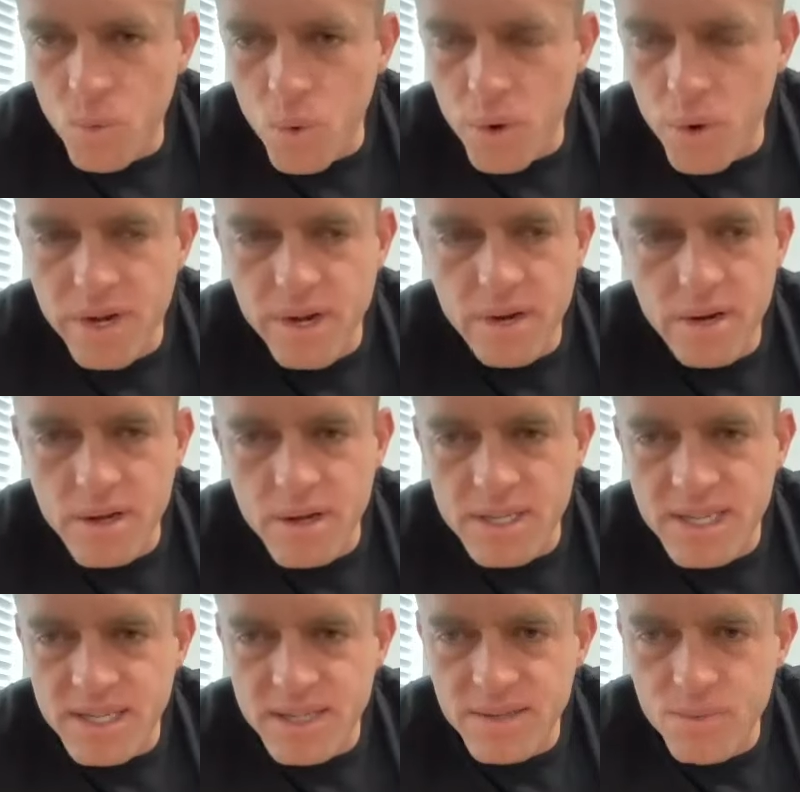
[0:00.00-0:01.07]
Warrior uh,
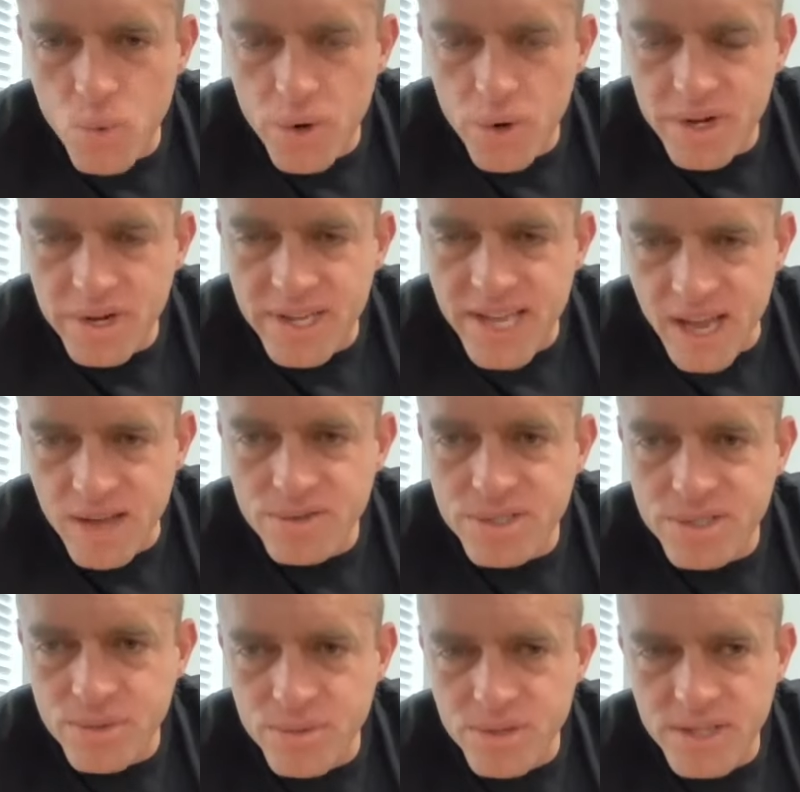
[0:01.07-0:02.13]
Warrior
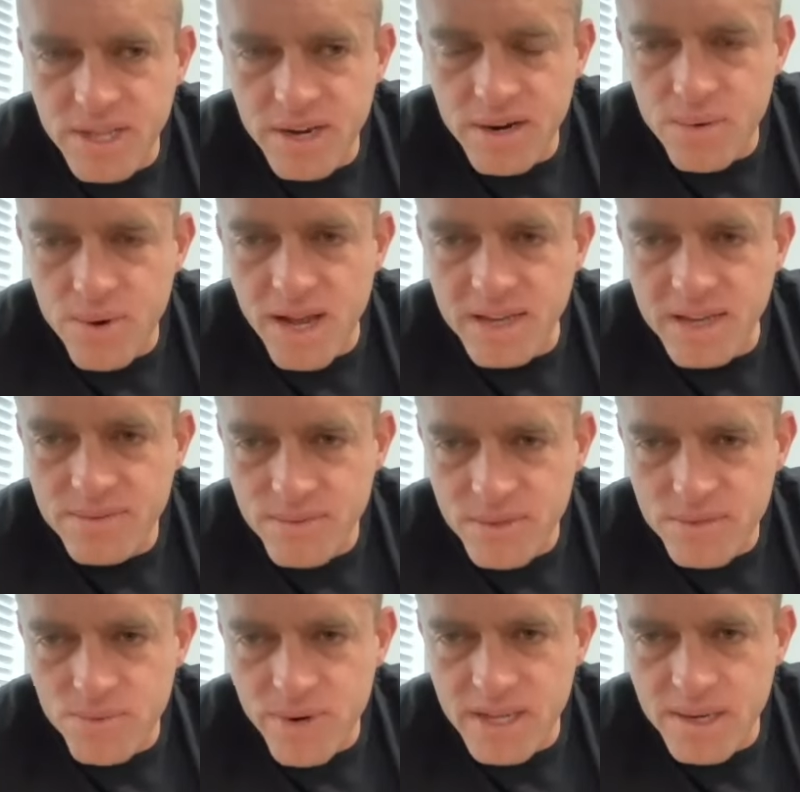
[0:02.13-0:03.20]
Council with Garrett White
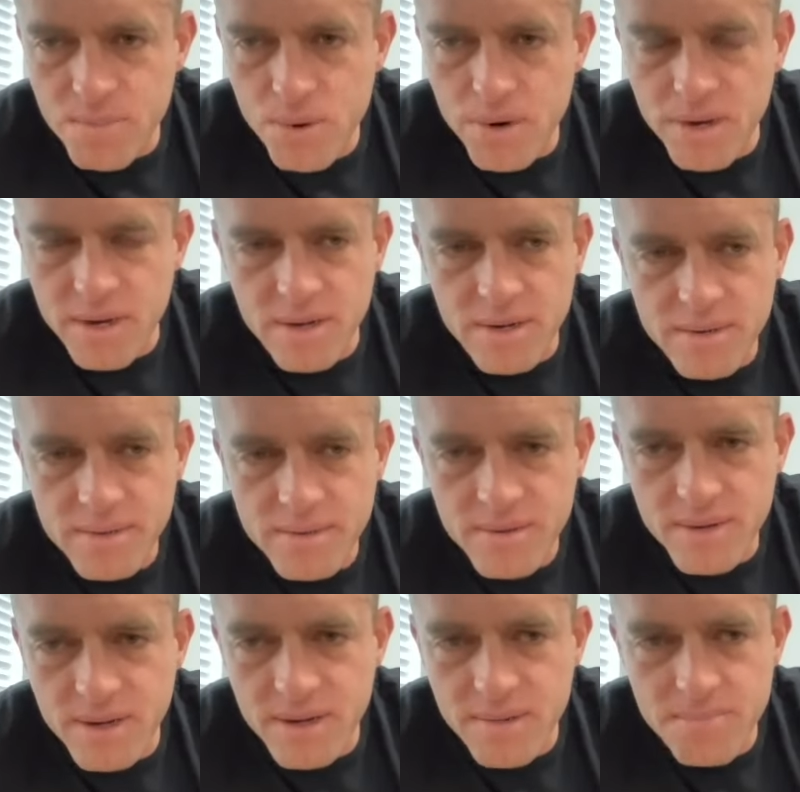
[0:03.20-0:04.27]
with Wake Up Warrior.
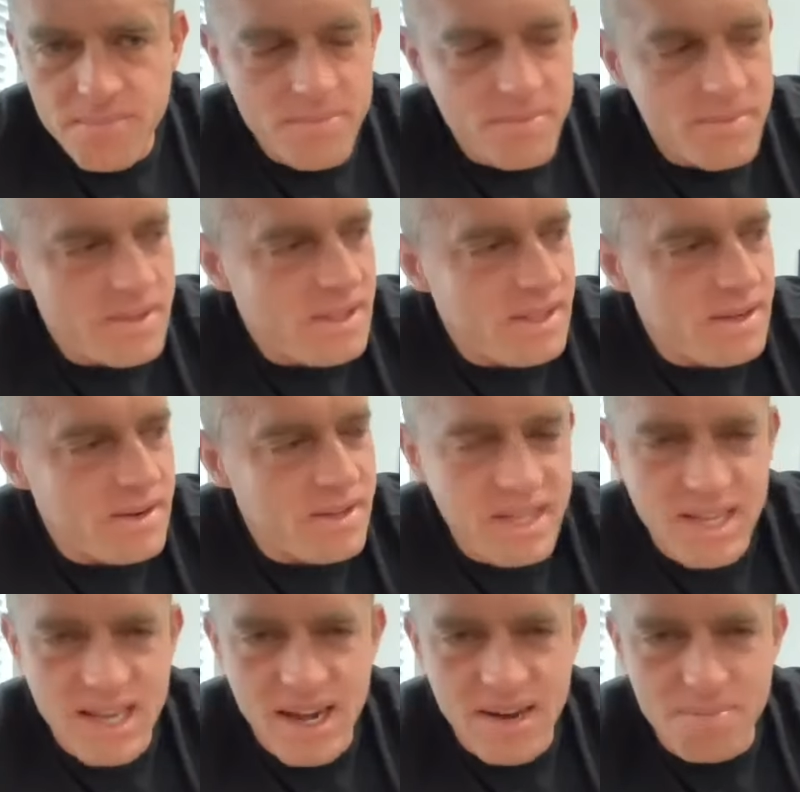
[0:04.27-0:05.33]
Um, you know,
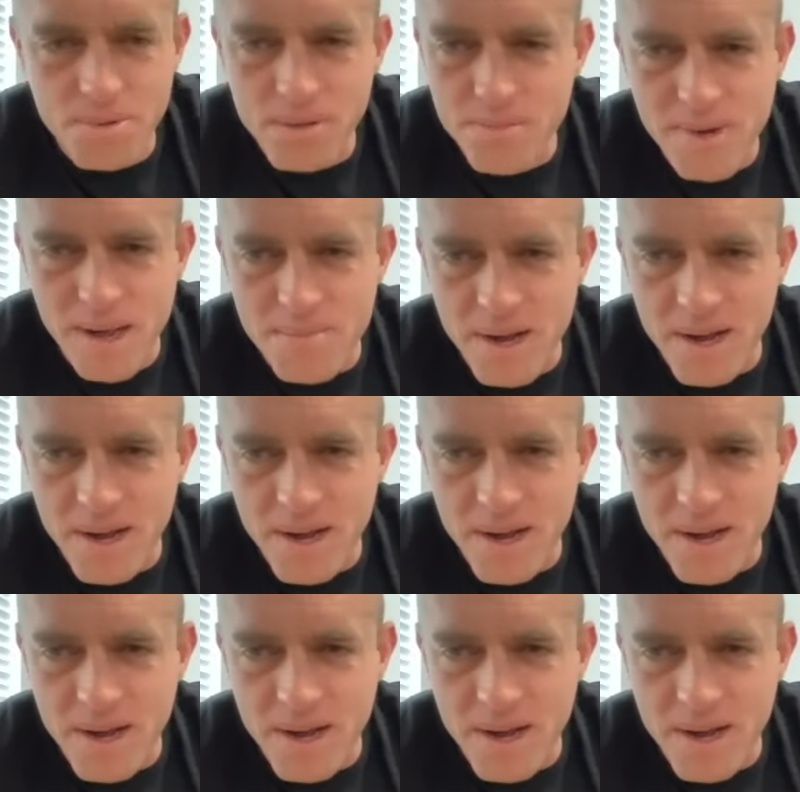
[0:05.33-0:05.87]
he kind of blew my